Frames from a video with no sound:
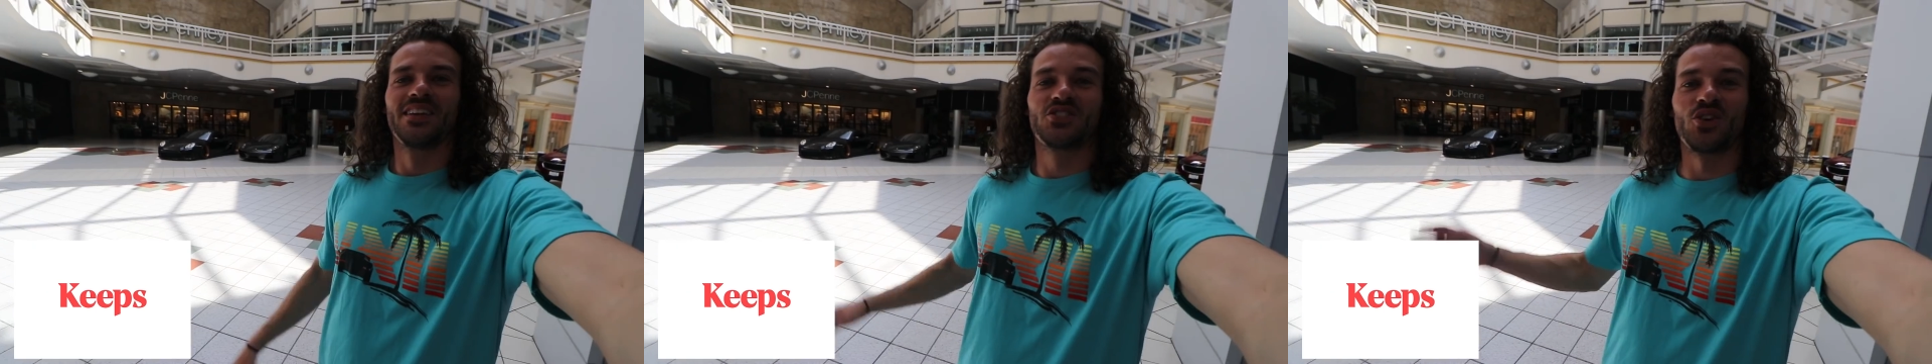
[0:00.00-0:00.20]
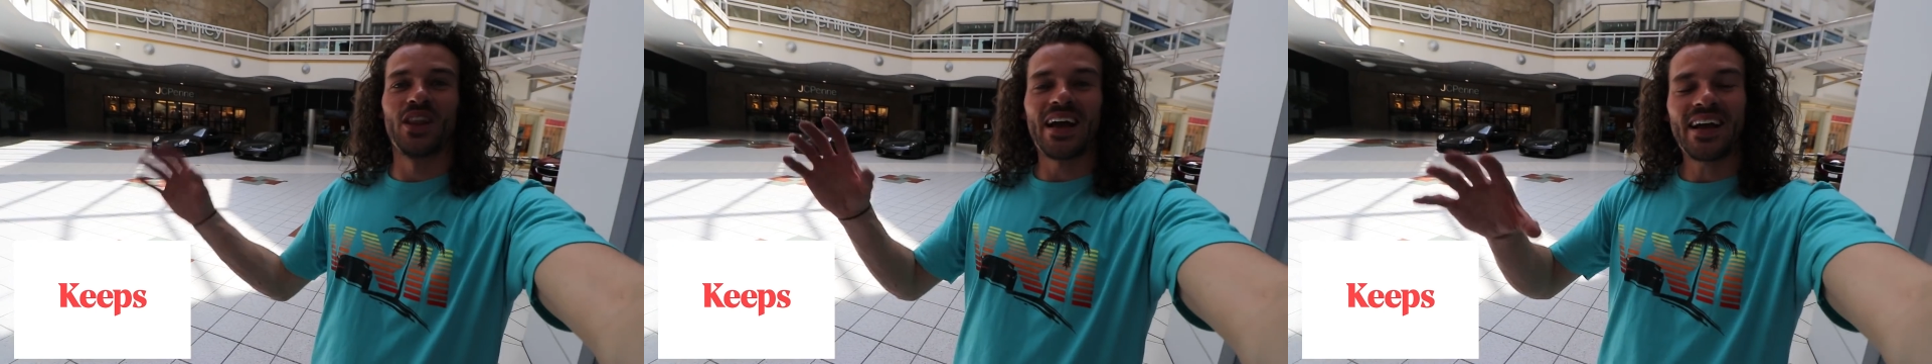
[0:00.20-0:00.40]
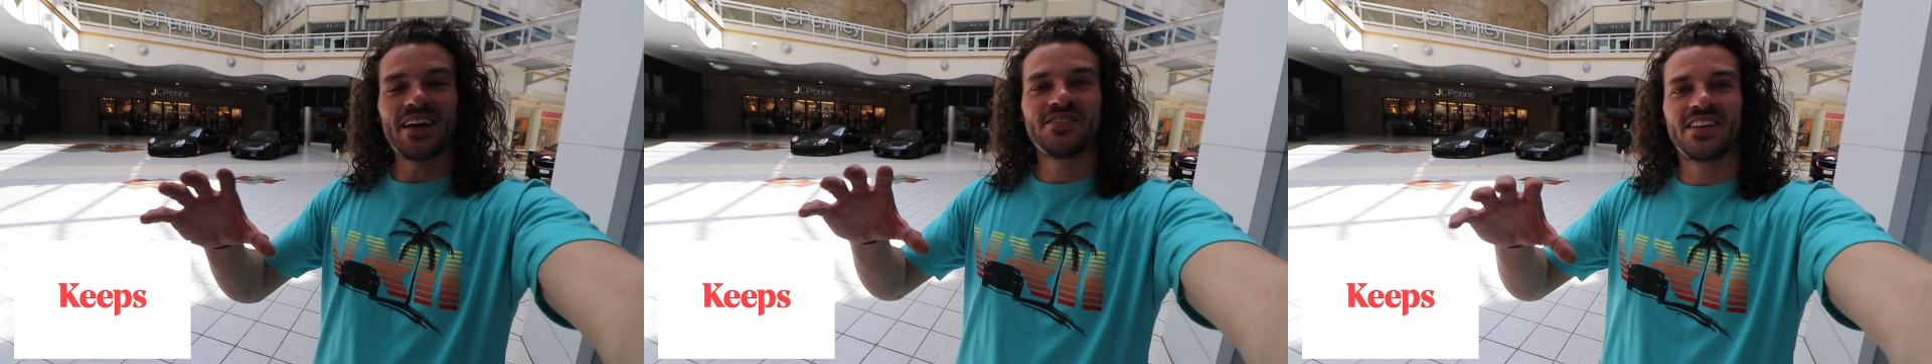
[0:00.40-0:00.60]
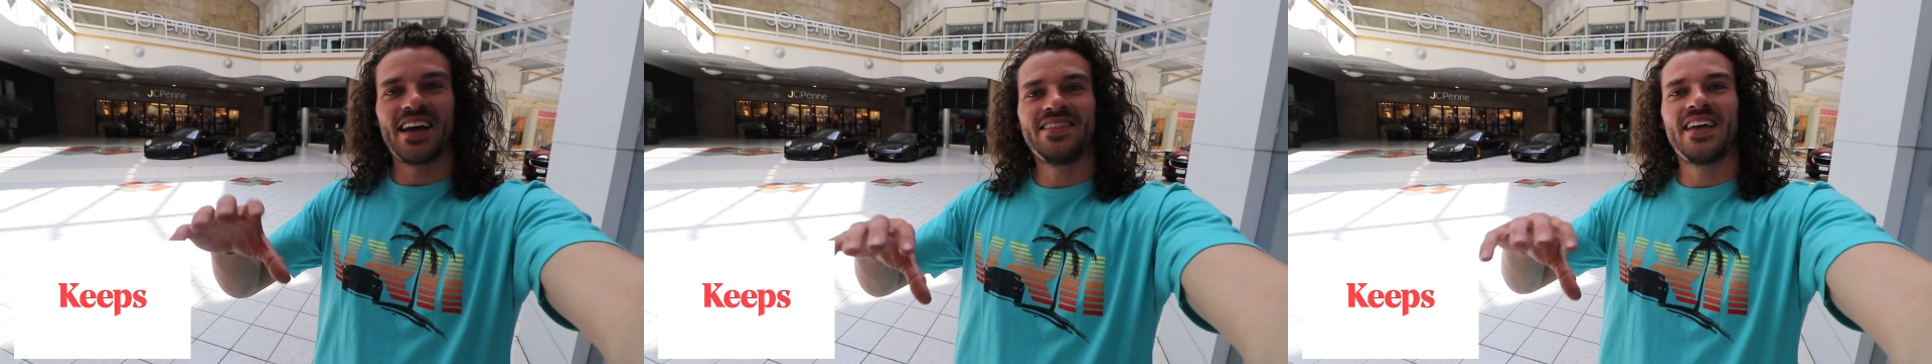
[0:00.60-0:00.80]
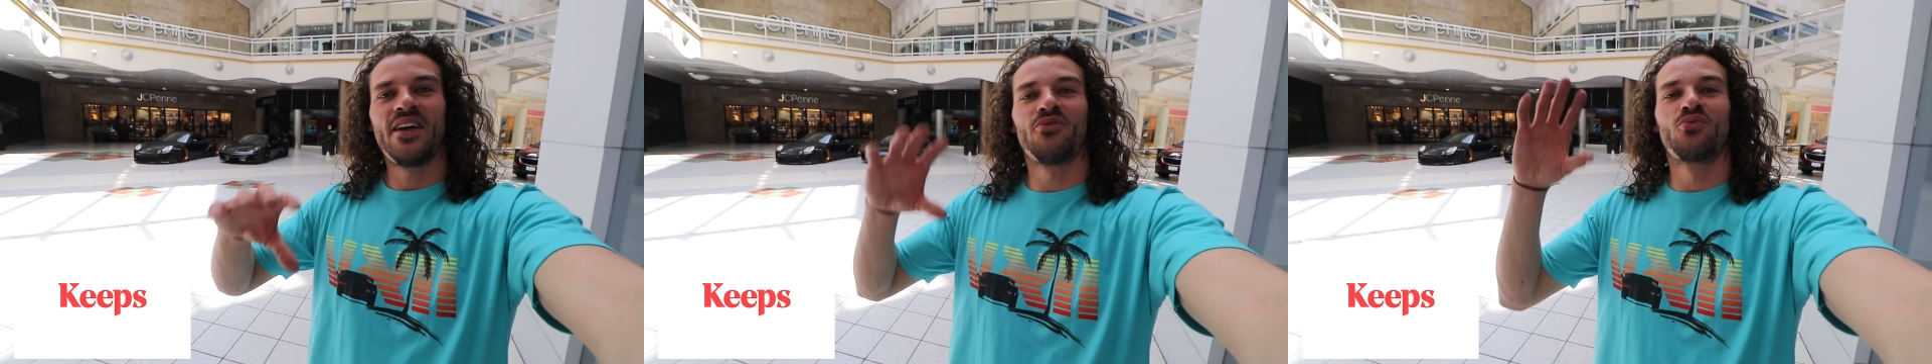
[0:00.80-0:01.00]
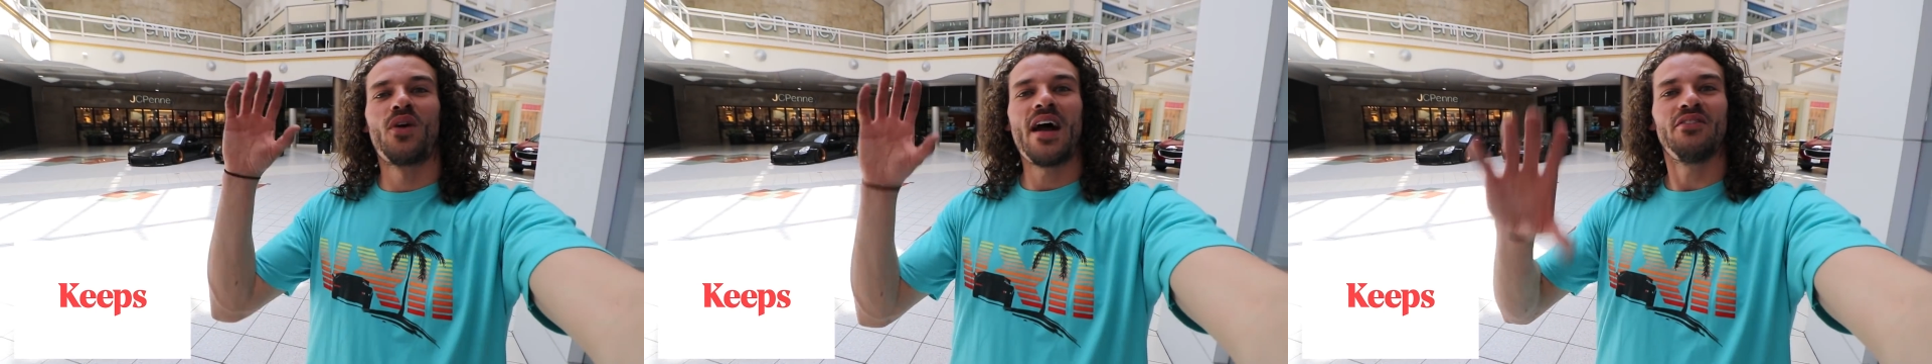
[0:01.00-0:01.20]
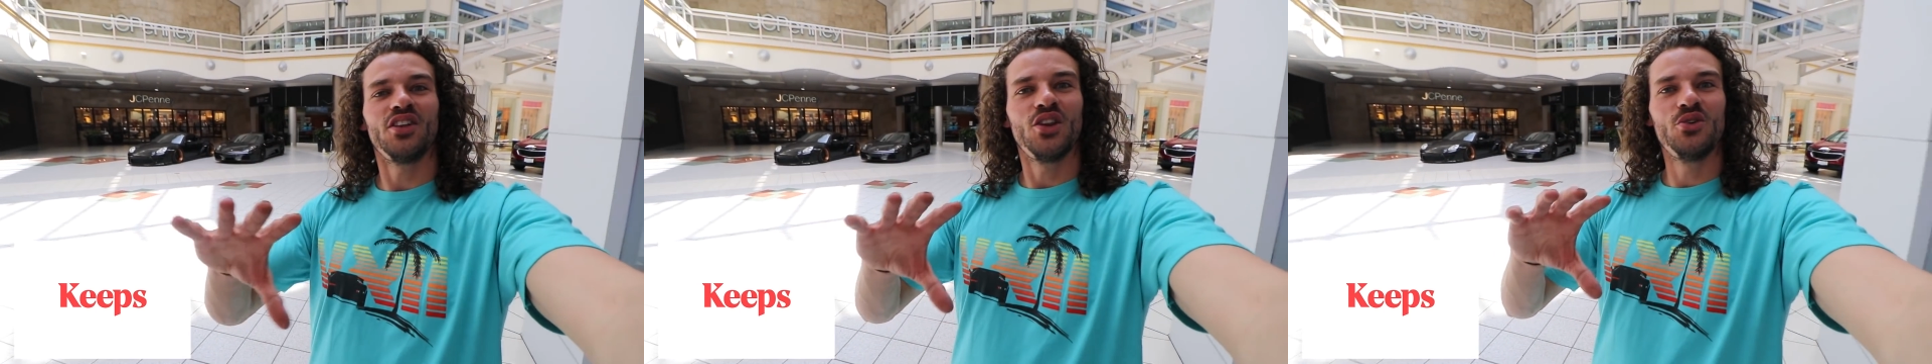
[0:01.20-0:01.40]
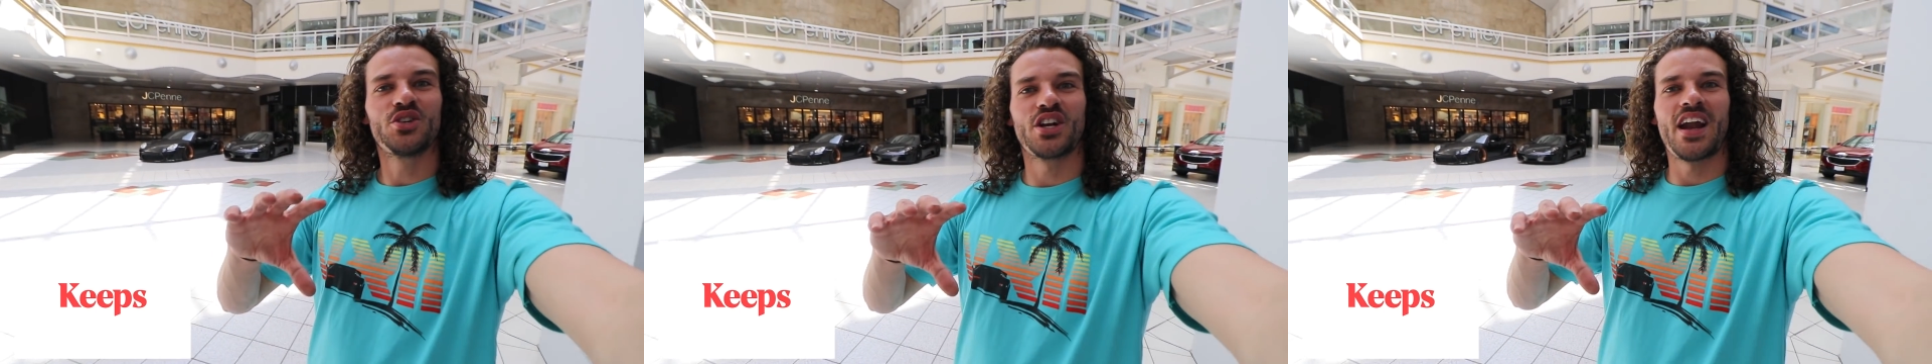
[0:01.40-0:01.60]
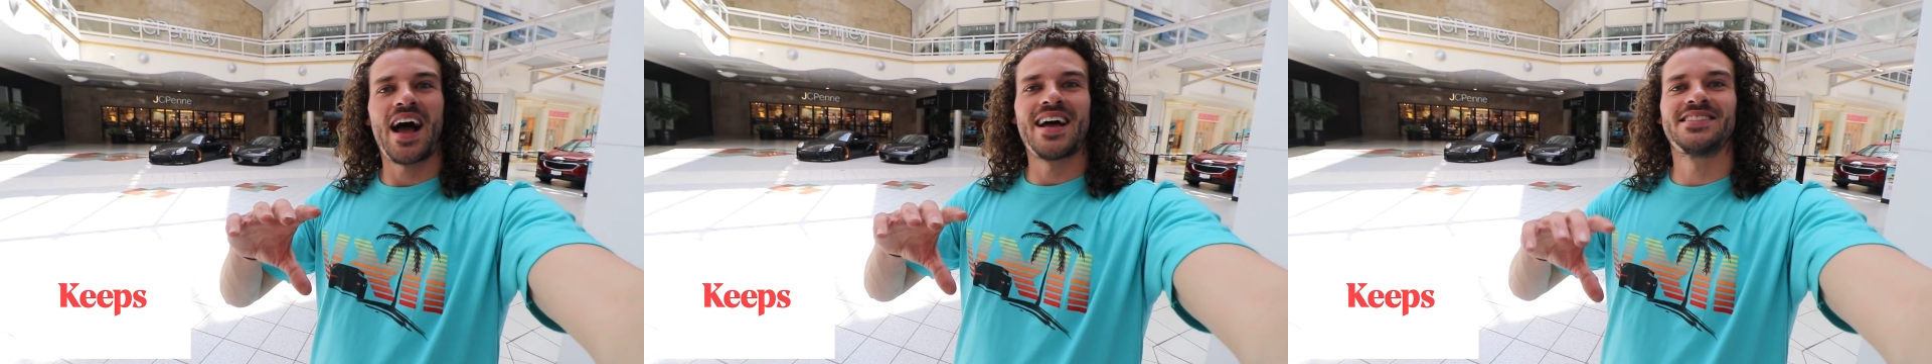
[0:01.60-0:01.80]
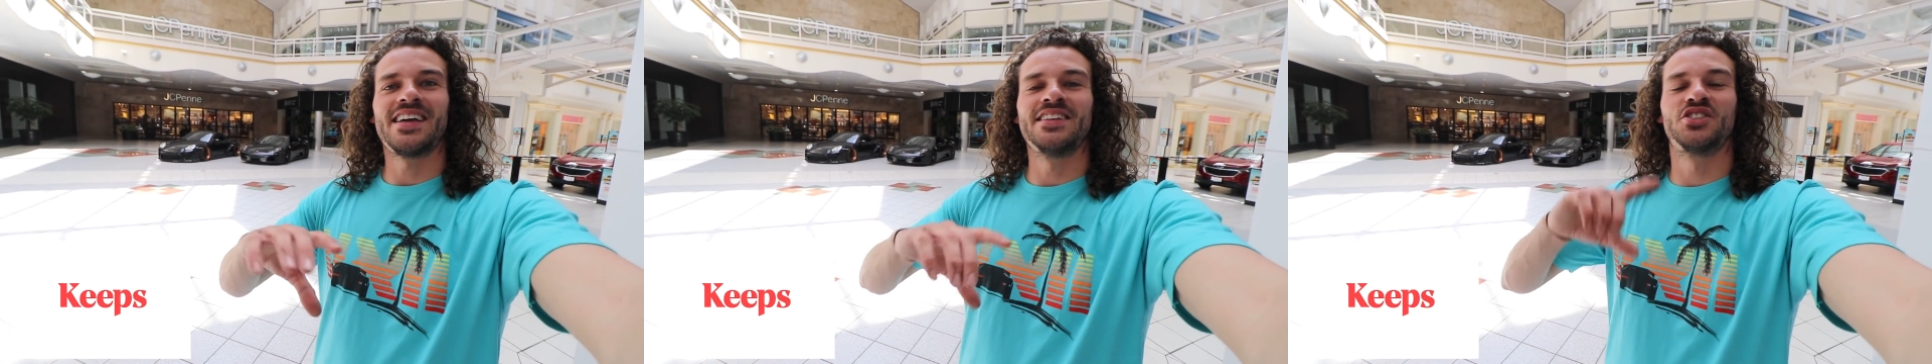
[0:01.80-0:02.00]
So like I've said, they've
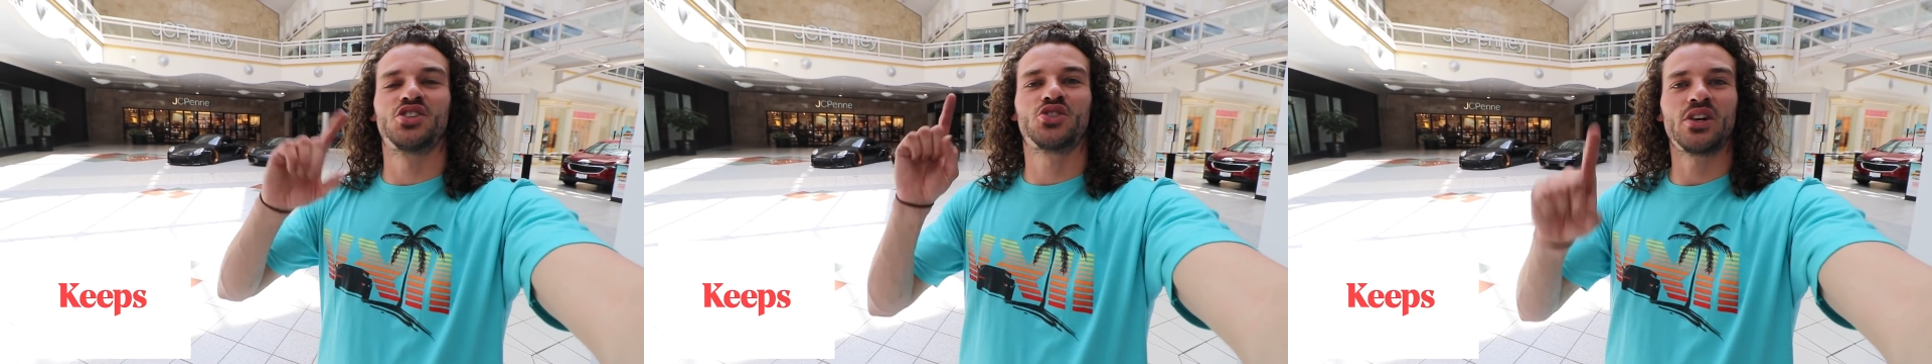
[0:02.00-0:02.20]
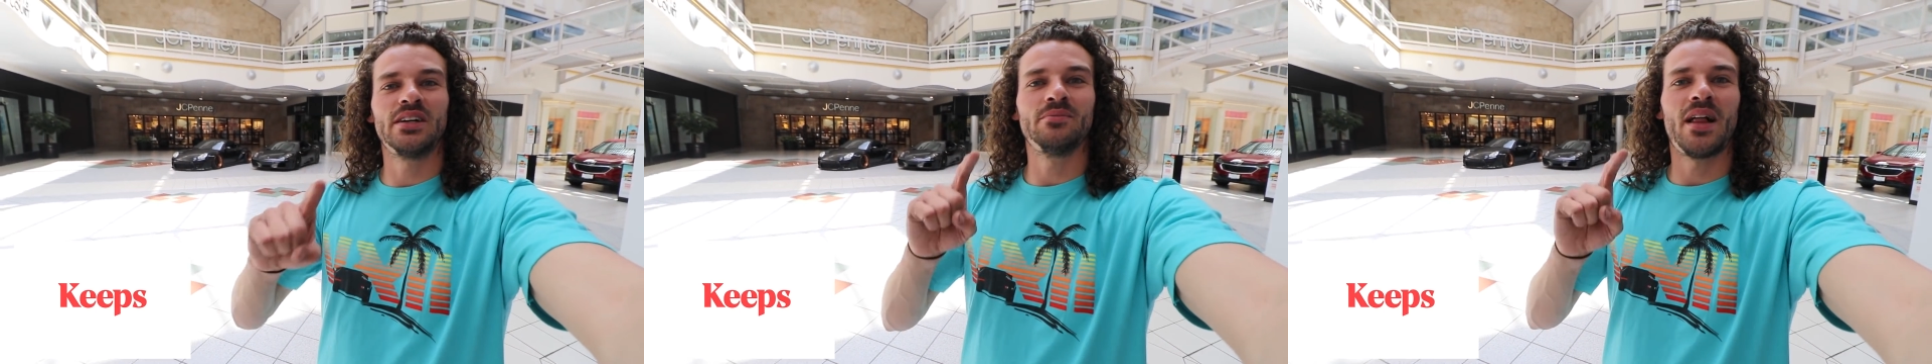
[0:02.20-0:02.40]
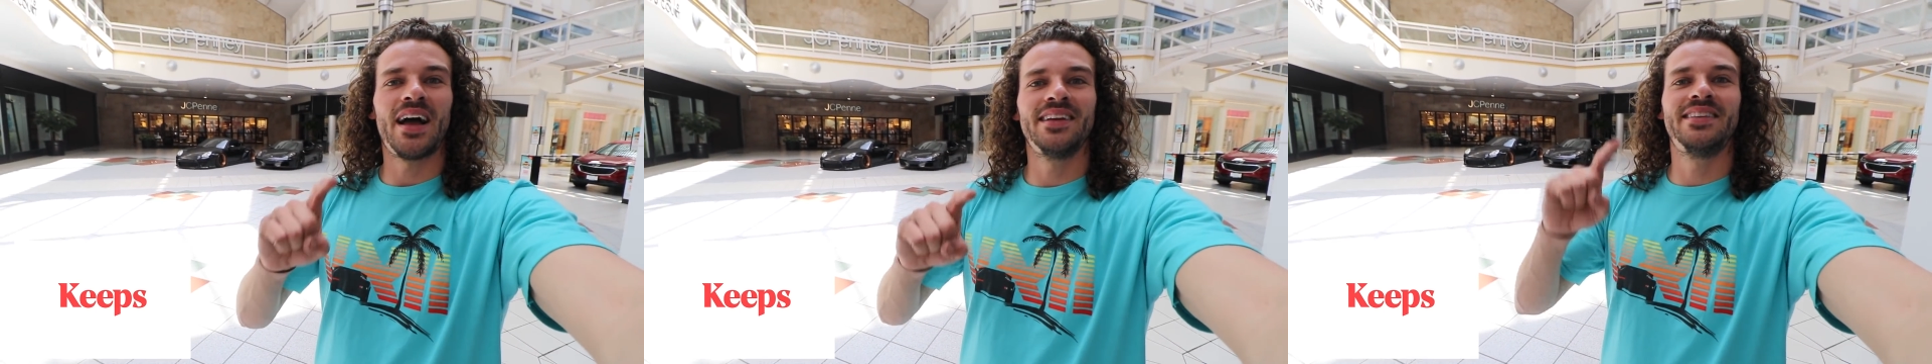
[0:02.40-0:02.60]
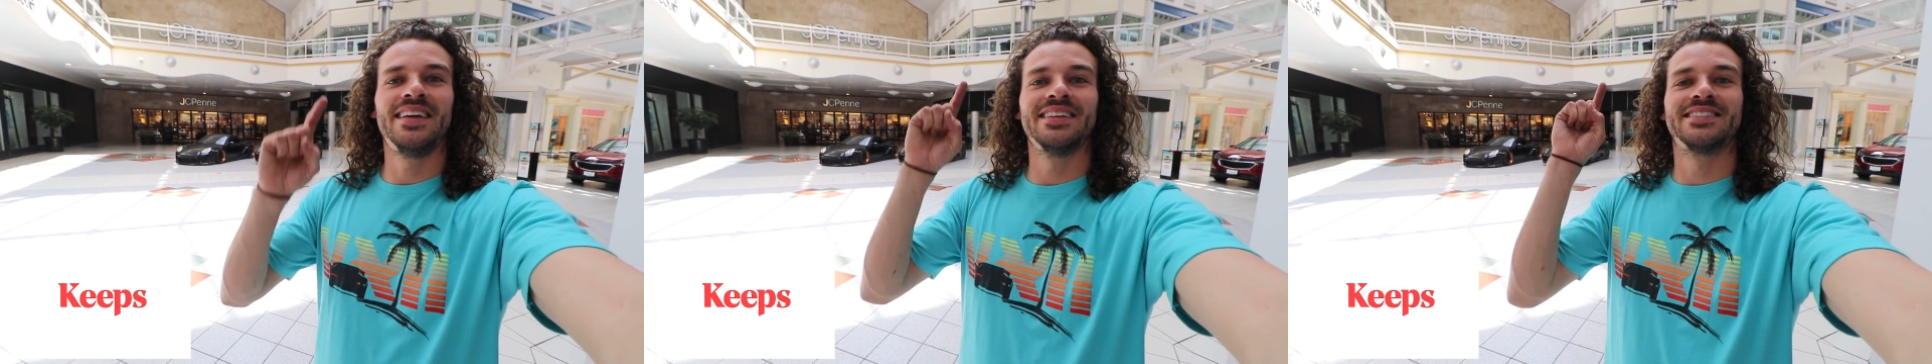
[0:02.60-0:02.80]
revolutionized and streamlined the